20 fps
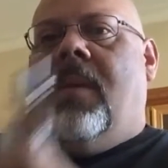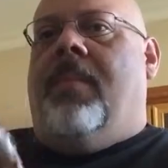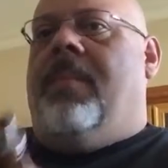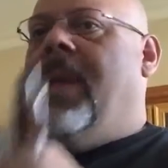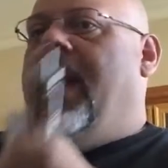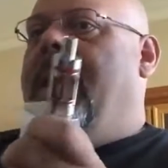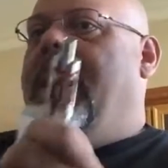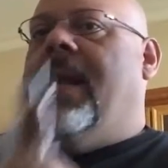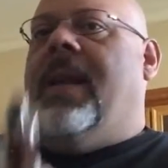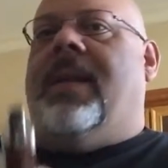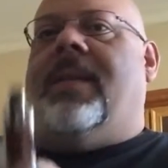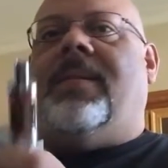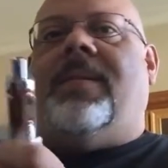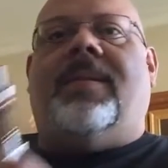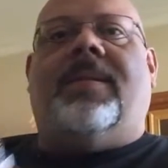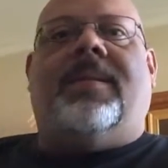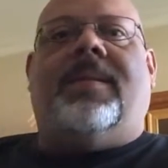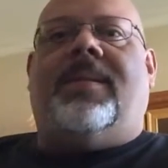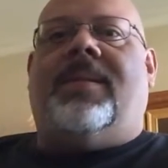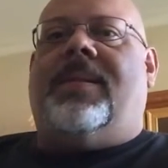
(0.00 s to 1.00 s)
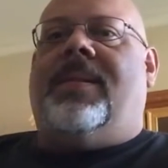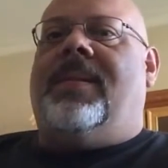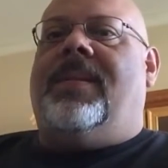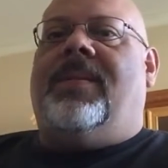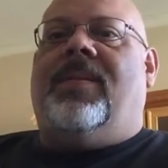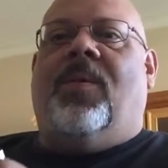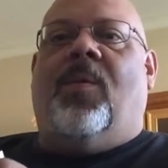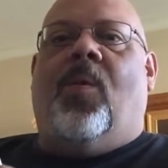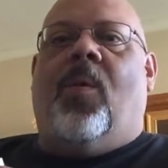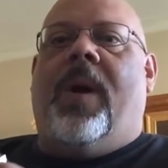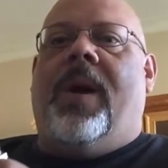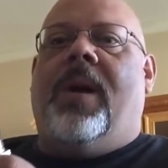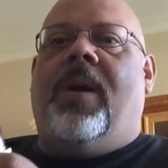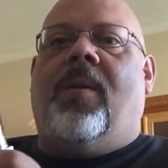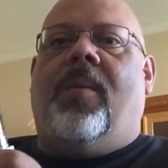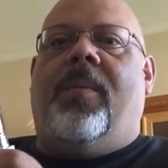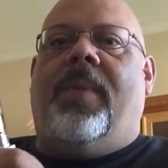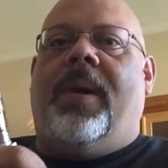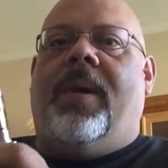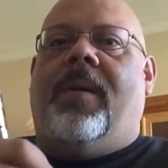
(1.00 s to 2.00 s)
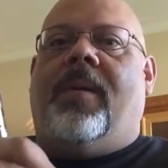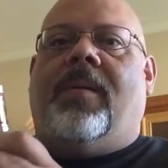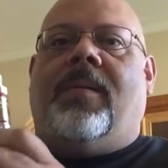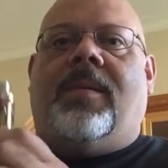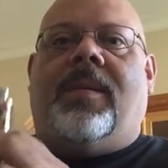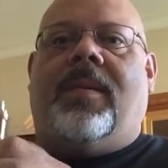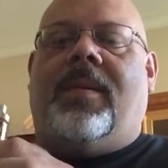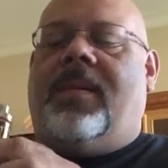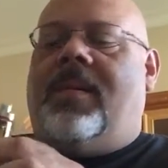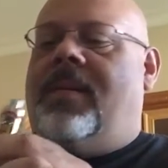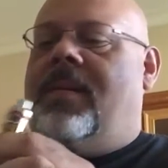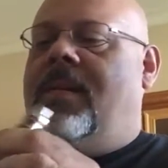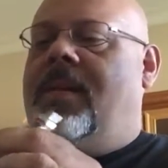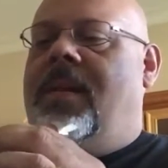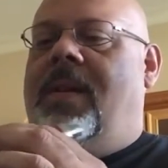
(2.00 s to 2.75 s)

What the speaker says: man, it's well built.